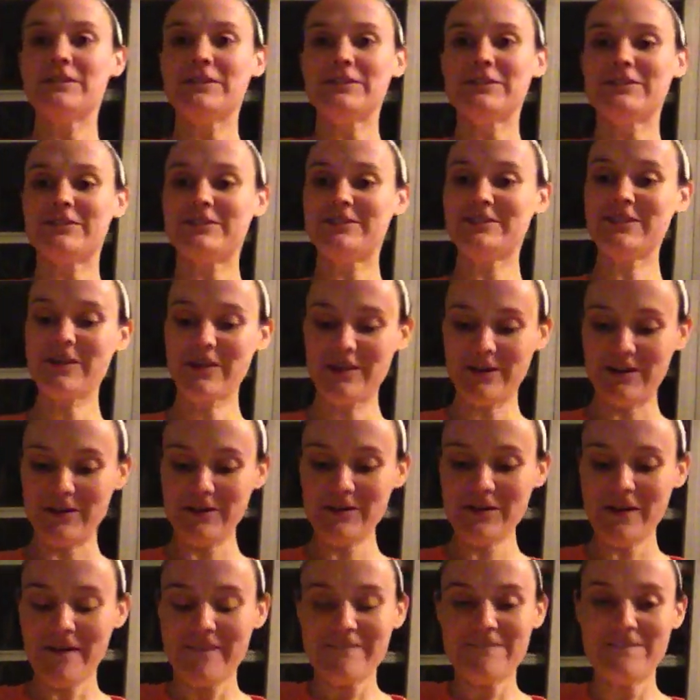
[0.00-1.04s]

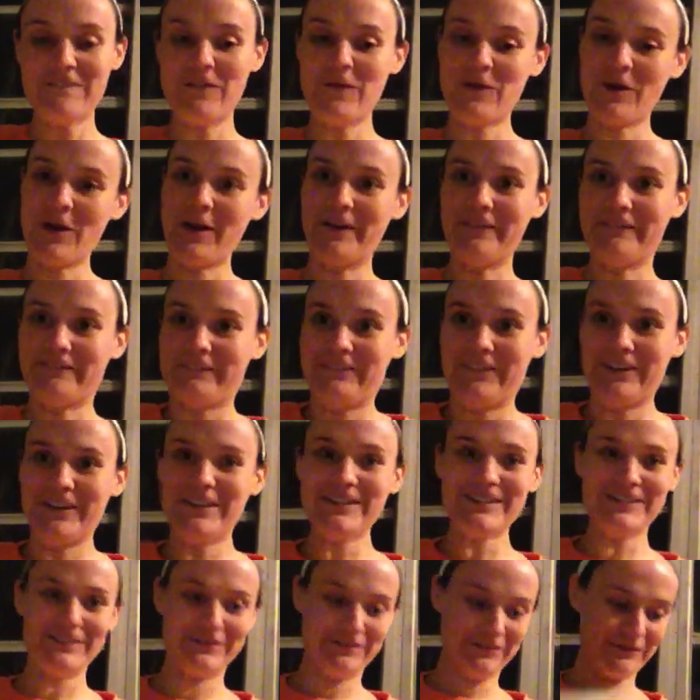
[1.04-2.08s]
So, for our
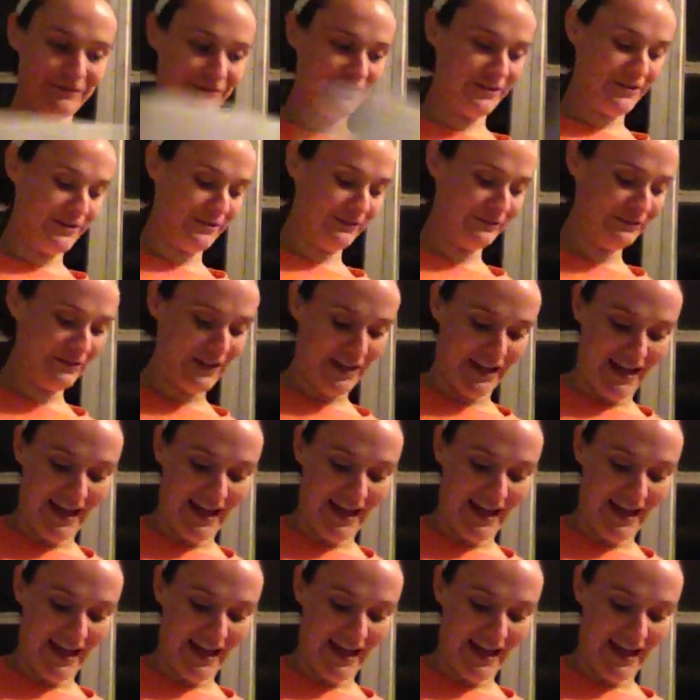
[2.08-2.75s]
first review,